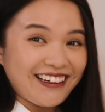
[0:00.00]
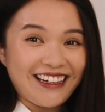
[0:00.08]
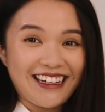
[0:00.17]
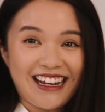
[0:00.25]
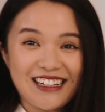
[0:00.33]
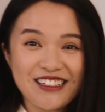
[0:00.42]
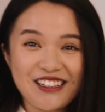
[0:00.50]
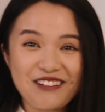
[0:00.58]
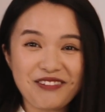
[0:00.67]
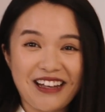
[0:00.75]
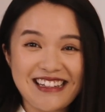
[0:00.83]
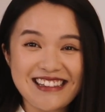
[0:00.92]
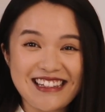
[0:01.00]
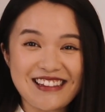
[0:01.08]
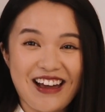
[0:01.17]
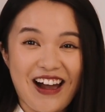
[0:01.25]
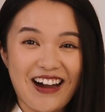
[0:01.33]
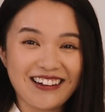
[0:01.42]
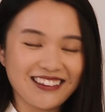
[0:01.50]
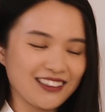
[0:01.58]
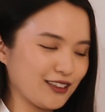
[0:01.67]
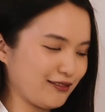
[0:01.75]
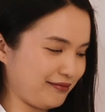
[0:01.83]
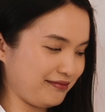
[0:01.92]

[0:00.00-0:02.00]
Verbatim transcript: It actually plays the song.